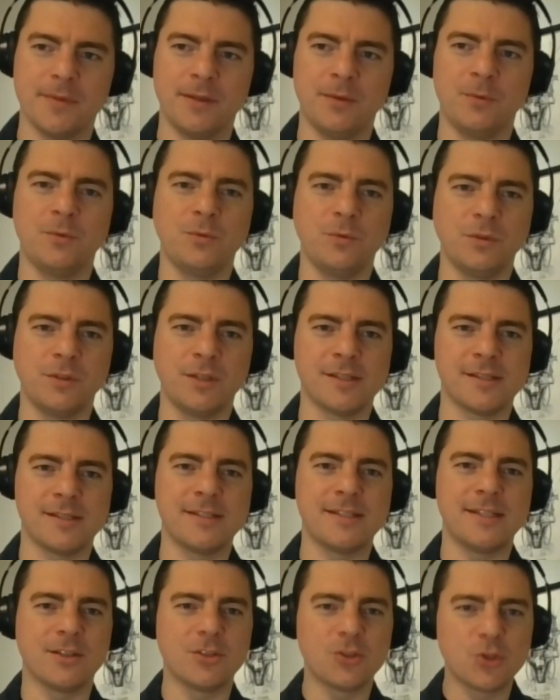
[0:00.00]
it
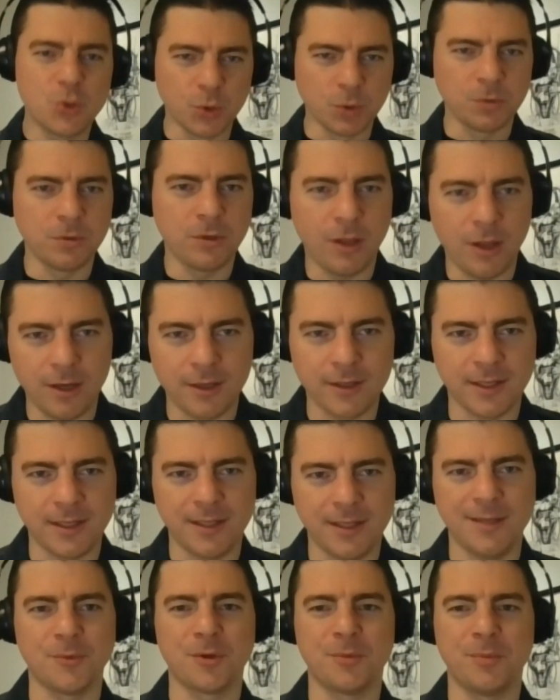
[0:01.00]
doesn't take too long
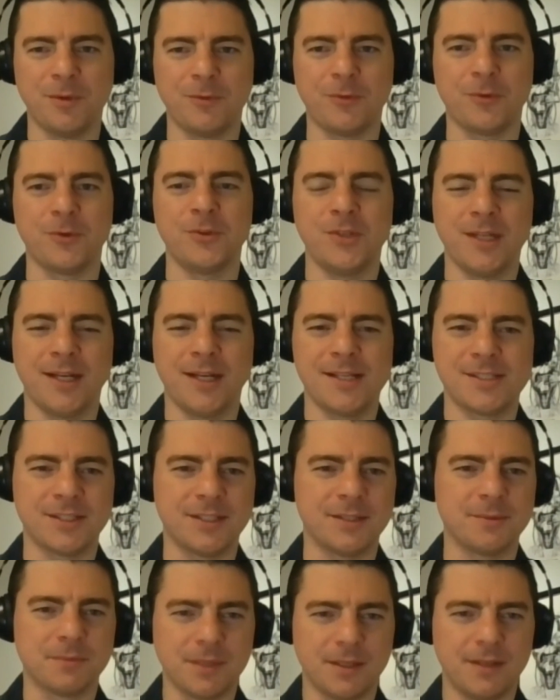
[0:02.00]
anymore before you guys
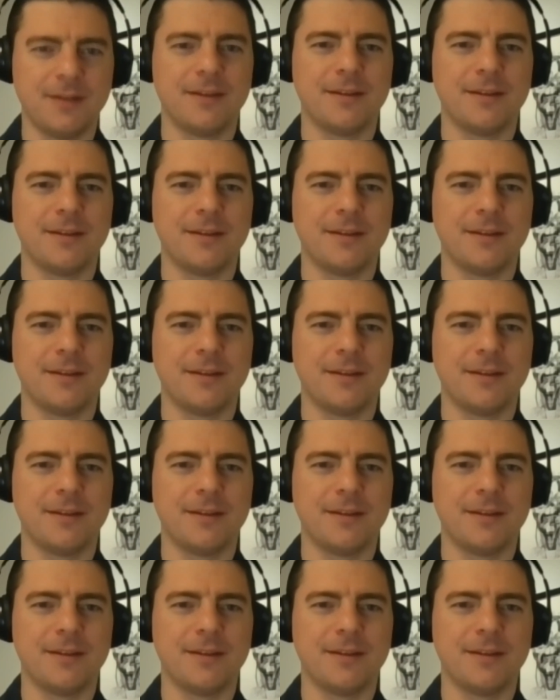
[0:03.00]
can,